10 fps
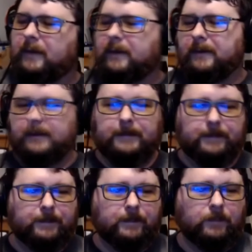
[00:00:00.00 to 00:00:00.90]

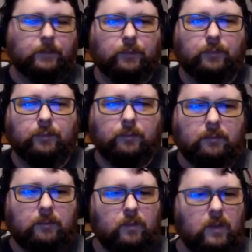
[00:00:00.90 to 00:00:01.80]

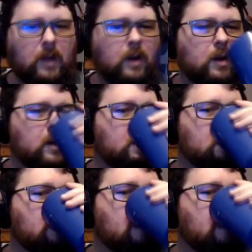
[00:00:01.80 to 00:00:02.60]
(silent)